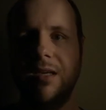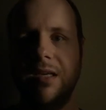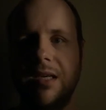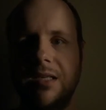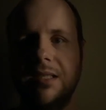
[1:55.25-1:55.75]

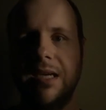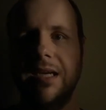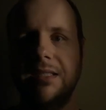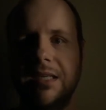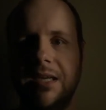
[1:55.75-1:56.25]

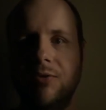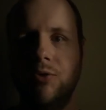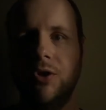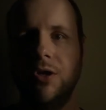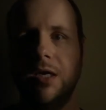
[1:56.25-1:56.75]
contact or
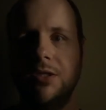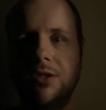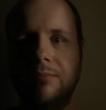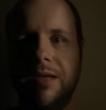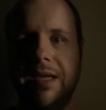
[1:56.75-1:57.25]
crossed her
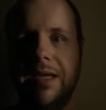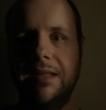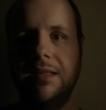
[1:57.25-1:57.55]
path,